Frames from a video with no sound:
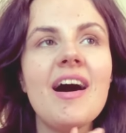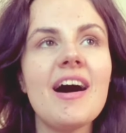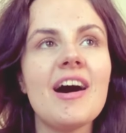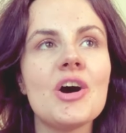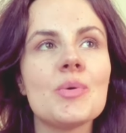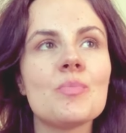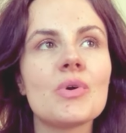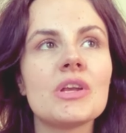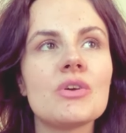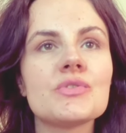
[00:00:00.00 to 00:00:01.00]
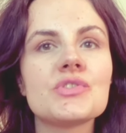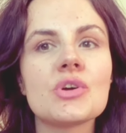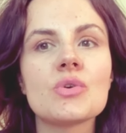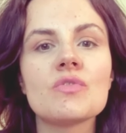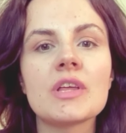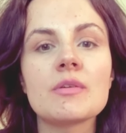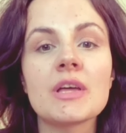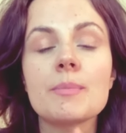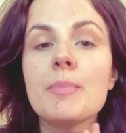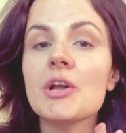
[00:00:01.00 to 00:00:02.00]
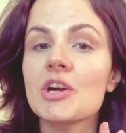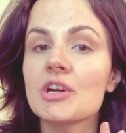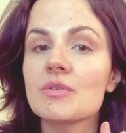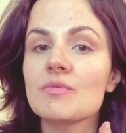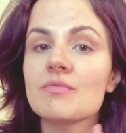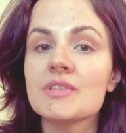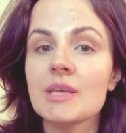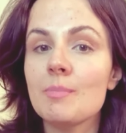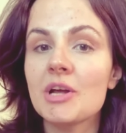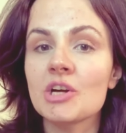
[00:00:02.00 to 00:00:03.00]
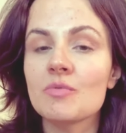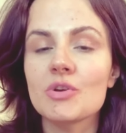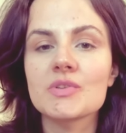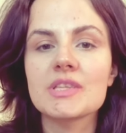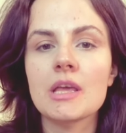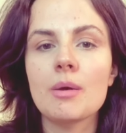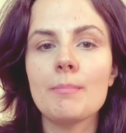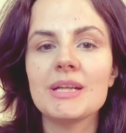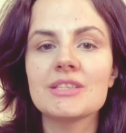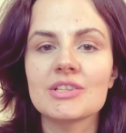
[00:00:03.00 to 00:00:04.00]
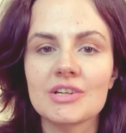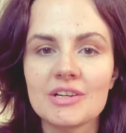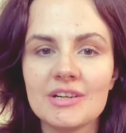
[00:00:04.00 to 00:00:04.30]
Um, and also like like butter, we say butter, we don't say butter.